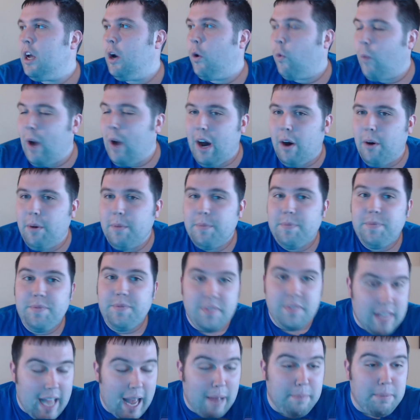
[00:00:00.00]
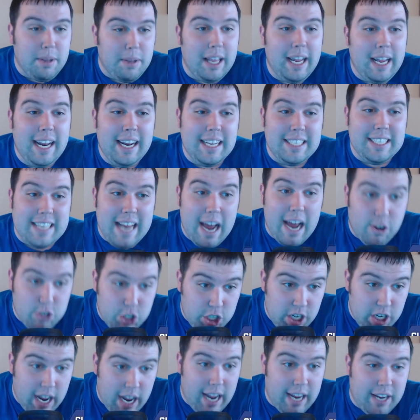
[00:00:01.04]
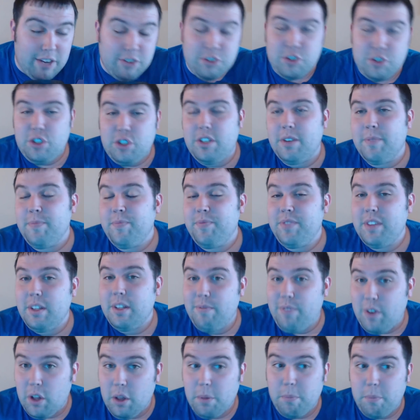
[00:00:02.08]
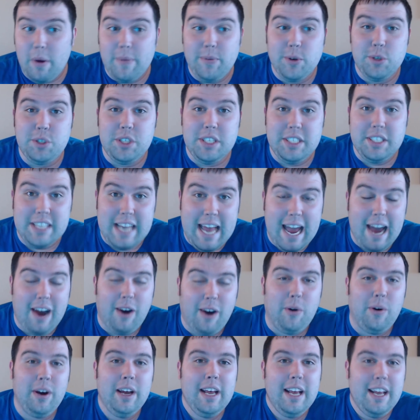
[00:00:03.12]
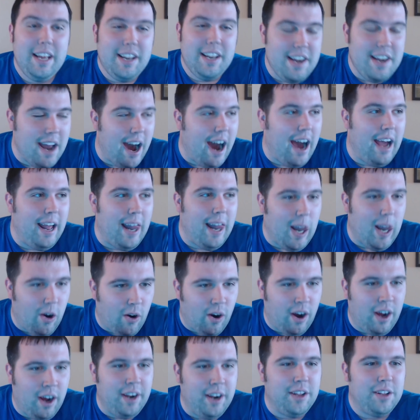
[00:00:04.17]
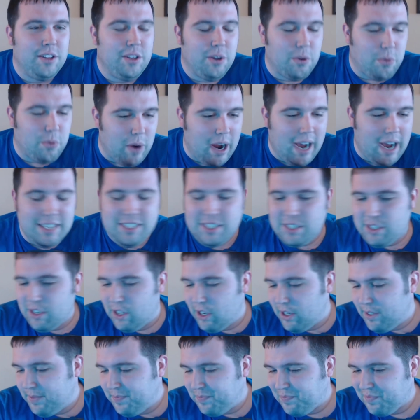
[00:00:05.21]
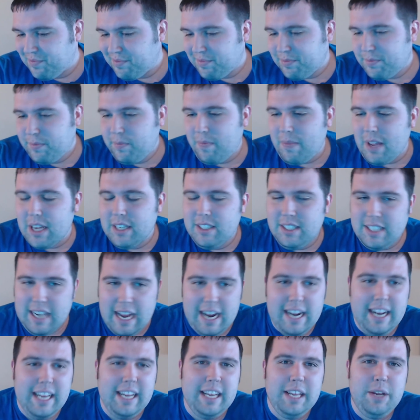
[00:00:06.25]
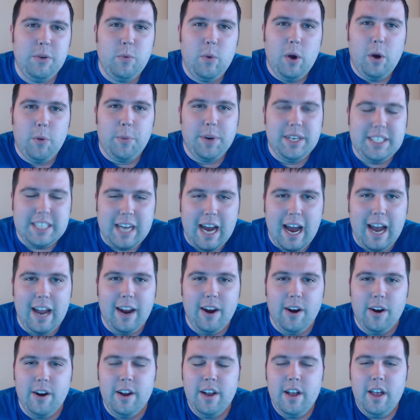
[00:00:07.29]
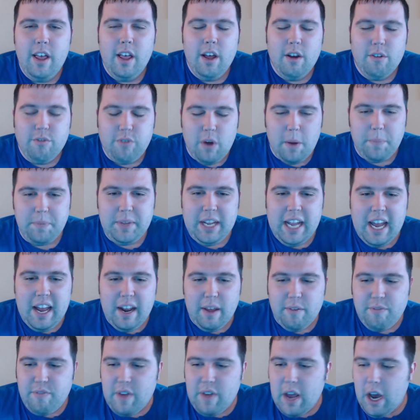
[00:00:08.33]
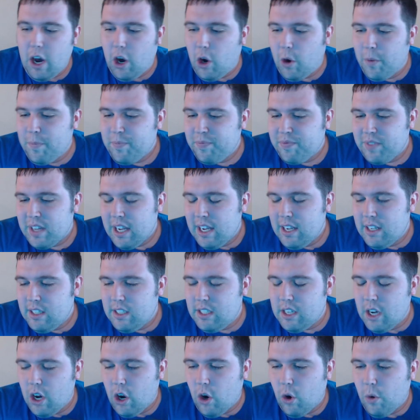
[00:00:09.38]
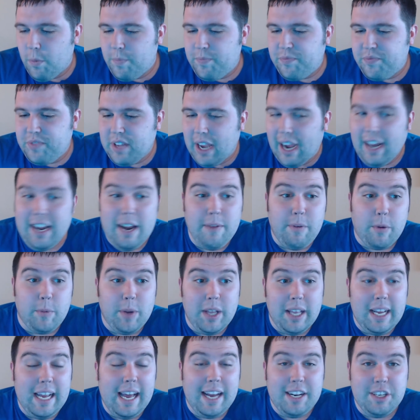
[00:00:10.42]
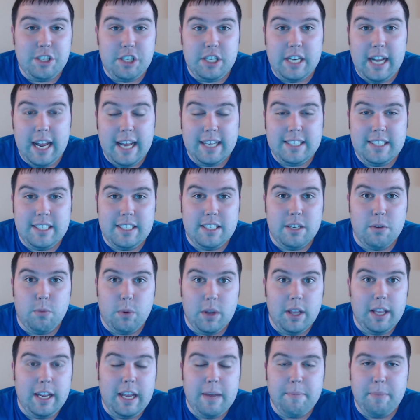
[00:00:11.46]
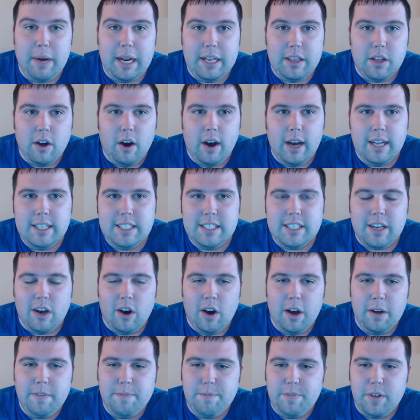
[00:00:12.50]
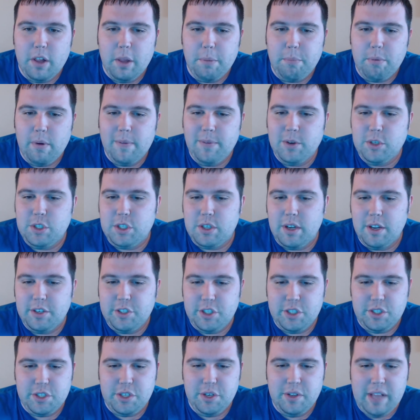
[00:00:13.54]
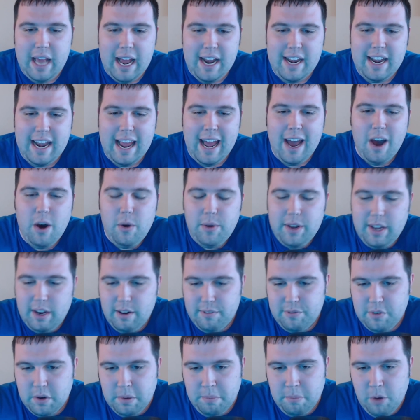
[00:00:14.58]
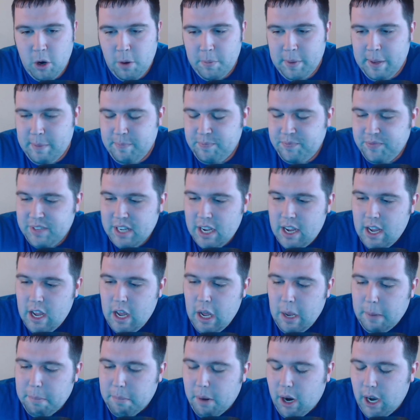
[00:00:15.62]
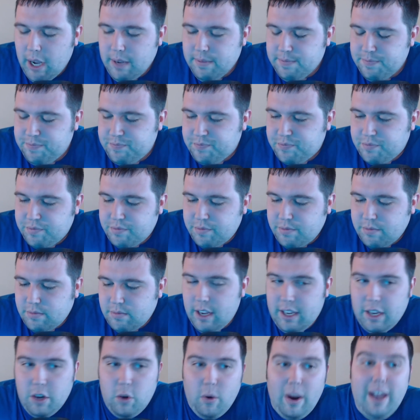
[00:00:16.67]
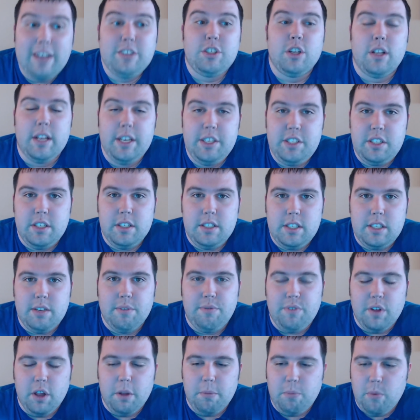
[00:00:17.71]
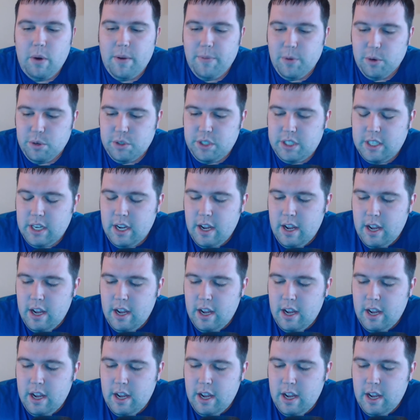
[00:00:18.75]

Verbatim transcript: Well, that plan has now changed. Philip Rivers is now not on the roster, stating he will retire from the N F L. So I never really got a chance to really get my thoughts on Philip Rivers, so I'll just do that now here for a moment. But congratulations to Philip Rivers,